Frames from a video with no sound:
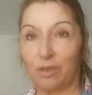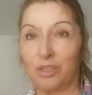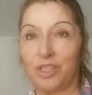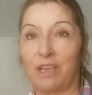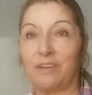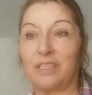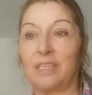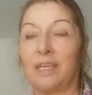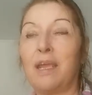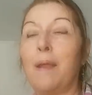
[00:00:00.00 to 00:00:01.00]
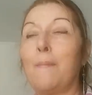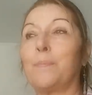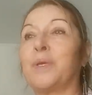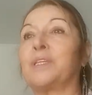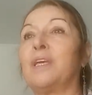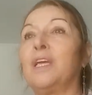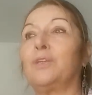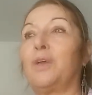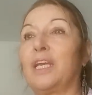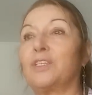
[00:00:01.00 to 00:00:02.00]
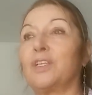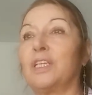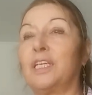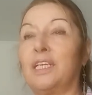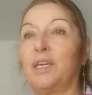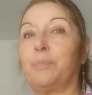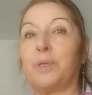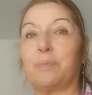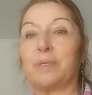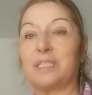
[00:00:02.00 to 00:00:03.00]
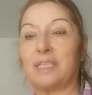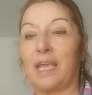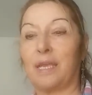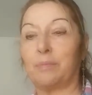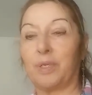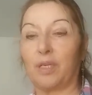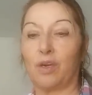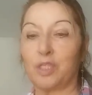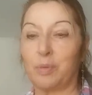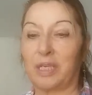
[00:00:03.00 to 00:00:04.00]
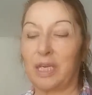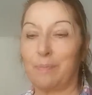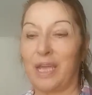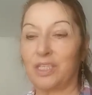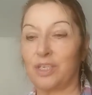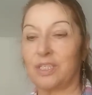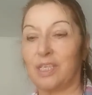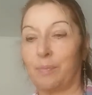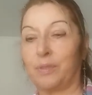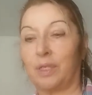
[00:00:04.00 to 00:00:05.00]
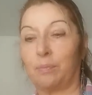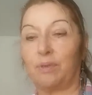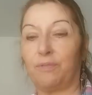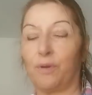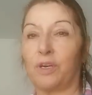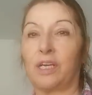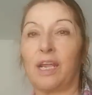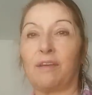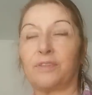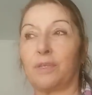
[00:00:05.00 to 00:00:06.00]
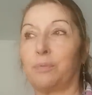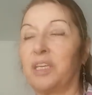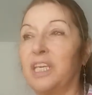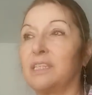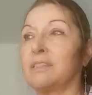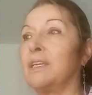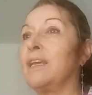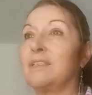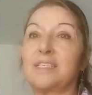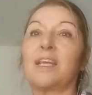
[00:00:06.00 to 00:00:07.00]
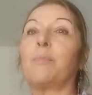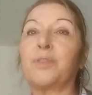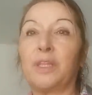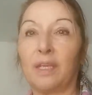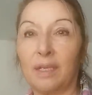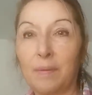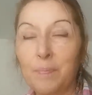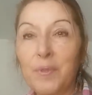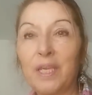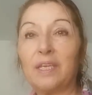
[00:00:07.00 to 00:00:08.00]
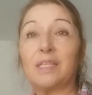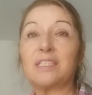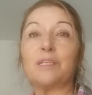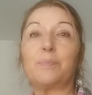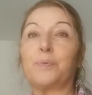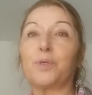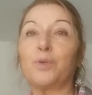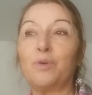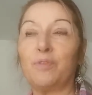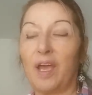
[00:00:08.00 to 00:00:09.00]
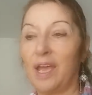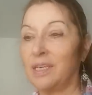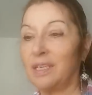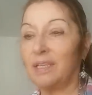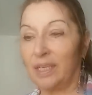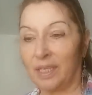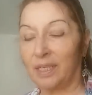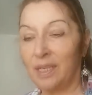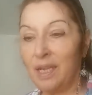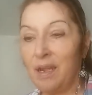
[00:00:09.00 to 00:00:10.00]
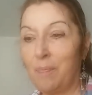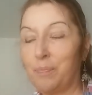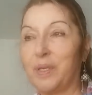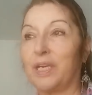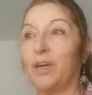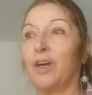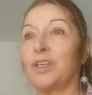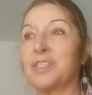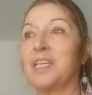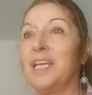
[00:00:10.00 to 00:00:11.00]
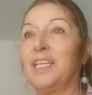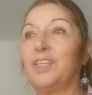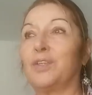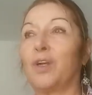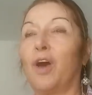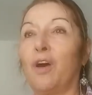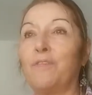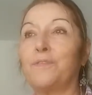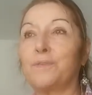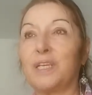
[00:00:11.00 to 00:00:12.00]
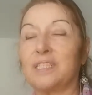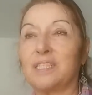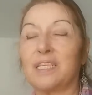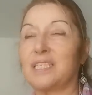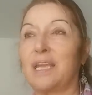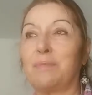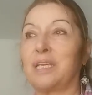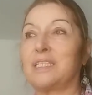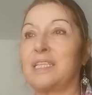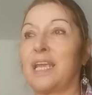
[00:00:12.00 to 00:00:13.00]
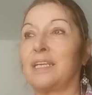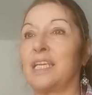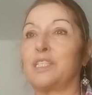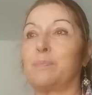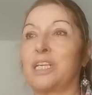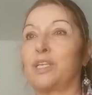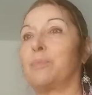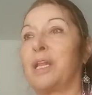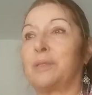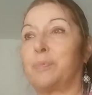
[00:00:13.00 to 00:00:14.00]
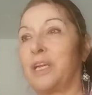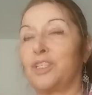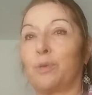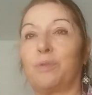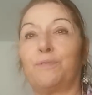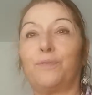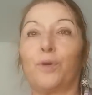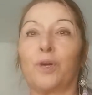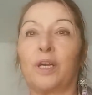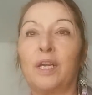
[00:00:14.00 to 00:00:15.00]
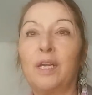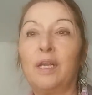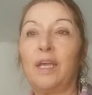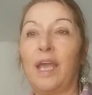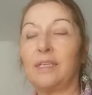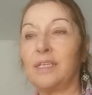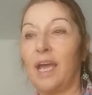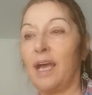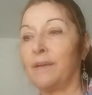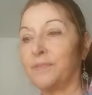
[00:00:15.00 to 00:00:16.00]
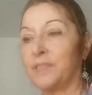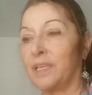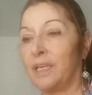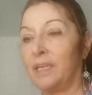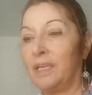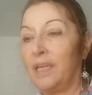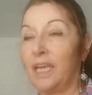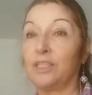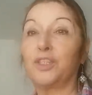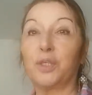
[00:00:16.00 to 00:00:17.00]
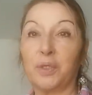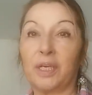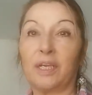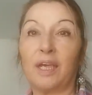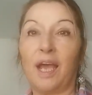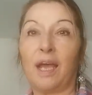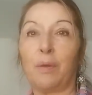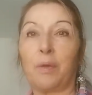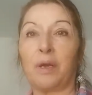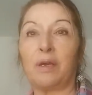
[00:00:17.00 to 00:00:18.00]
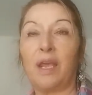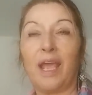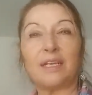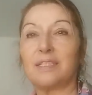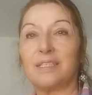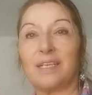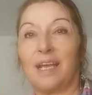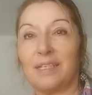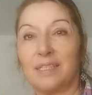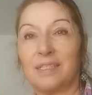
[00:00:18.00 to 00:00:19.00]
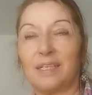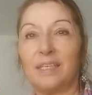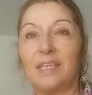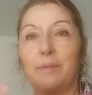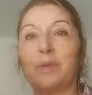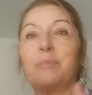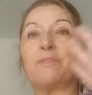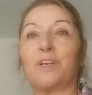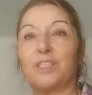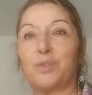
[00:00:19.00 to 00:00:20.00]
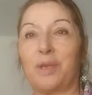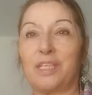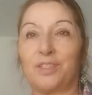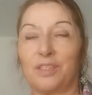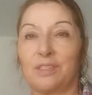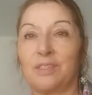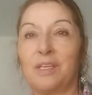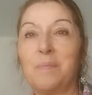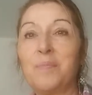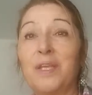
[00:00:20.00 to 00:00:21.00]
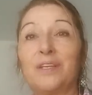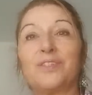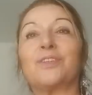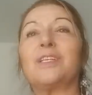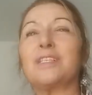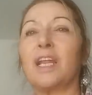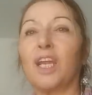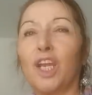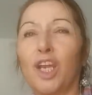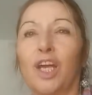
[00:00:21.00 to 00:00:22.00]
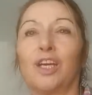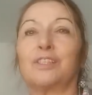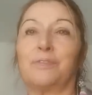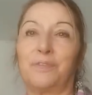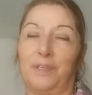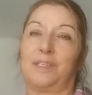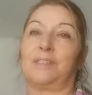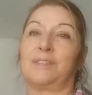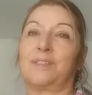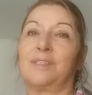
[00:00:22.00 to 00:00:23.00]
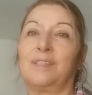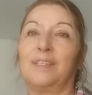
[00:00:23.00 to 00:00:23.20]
longevity, but to actually hear people saying because we can measure something before and after we eat something, it doesn't prove anything because, it's the same like saying let's measure blood pressure before and after and during our exercises. There will be fluctuations. So there's a lot of things